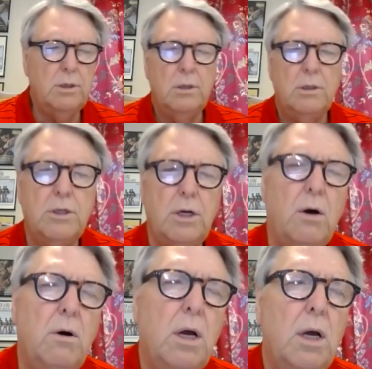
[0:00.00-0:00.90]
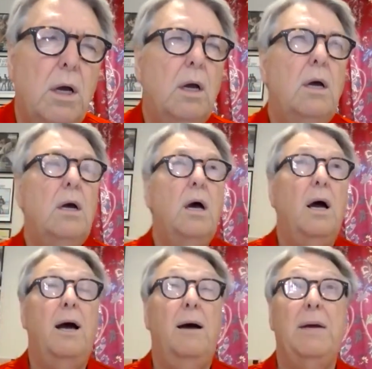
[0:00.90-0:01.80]
So
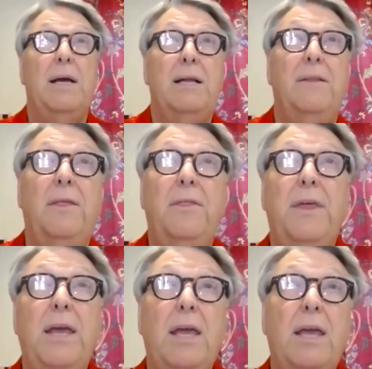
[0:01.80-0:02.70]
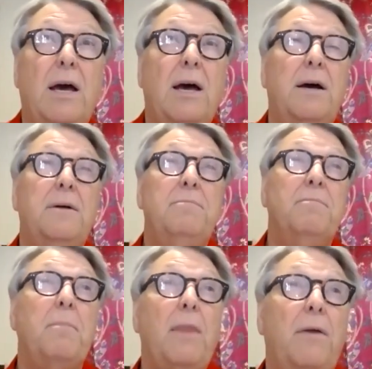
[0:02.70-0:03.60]
the
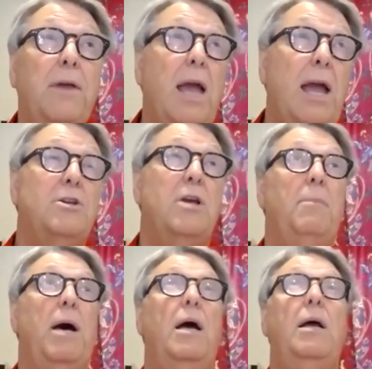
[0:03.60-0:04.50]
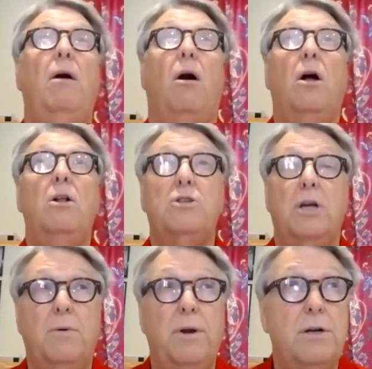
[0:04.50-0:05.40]
HMI, all
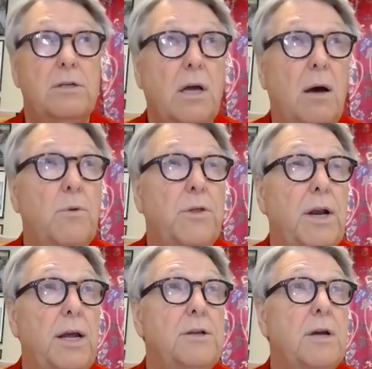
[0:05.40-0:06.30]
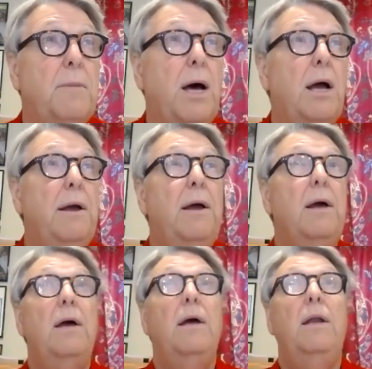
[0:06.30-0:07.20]
generators come with an HMI.
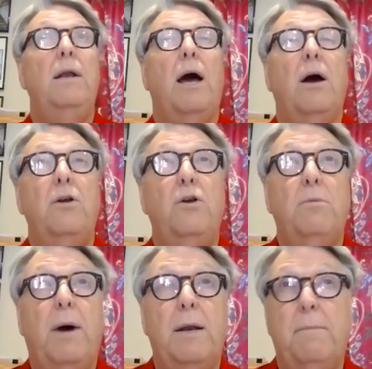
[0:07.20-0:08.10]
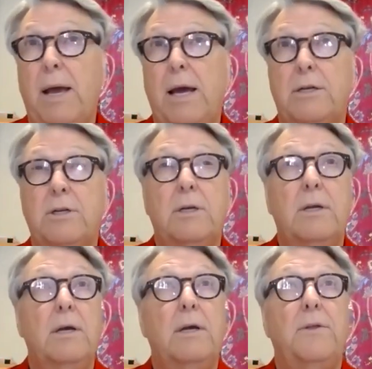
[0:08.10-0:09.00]
Now, you might imagine
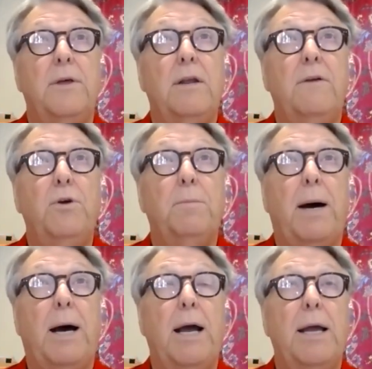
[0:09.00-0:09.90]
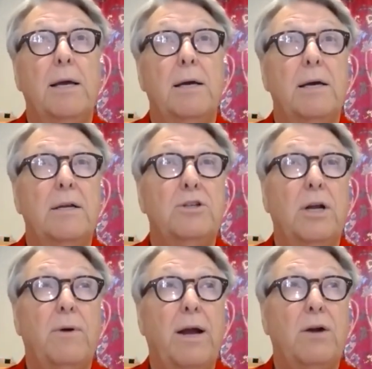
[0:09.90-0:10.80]
that if you buy a Generac